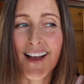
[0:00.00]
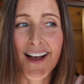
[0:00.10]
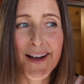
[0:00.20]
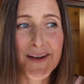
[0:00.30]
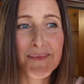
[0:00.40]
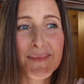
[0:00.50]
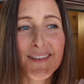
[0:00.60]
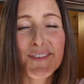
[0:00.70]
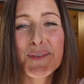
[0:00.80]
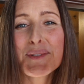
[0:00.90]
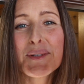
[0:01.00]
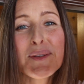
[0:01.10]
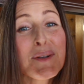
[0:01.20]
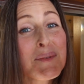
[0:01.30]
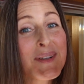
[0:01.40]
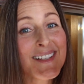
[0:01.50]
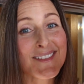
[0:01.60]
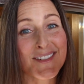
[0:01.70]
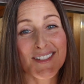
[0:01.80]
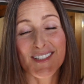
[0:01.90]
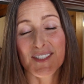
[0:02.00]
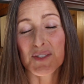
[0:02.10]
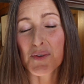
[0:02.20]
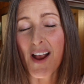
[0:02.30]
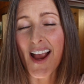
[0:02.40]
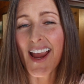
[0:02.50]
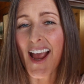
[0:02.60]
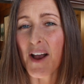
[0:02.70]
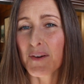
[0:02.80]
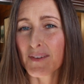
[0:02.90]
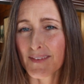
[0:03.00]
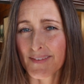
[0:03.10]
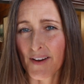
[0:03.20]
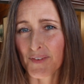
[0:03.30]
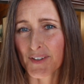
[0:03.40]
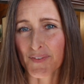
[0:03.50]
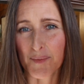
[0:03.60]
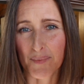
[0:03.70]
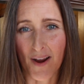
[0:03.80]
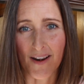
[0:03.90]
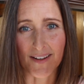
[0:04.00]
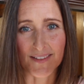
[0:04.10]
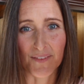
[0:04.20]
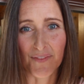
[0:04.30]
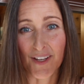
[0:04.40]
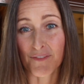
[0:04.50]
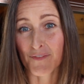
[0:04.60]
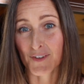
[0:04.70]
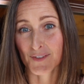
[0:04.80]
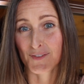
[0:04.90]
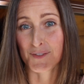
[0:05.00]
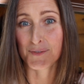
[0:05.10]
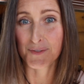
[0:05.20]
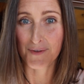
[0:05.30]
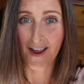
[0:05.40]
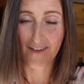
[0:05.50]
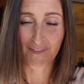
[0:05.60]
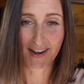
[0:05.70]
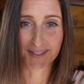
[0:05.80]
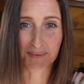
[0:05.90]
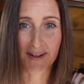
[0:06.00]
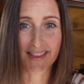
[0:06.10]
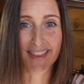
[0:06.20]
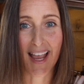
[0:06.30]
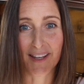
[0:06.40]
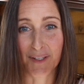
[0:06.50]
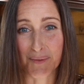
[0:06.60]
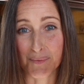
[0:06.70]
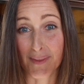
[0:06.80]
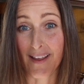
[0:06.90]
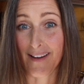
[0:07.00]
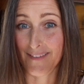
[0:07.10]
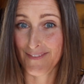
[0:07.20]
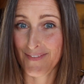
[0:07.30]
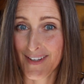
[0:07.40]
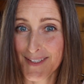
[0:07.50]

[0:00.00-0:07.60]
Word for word: Um, so do your research and try out several different products if at first you do not find one that you love.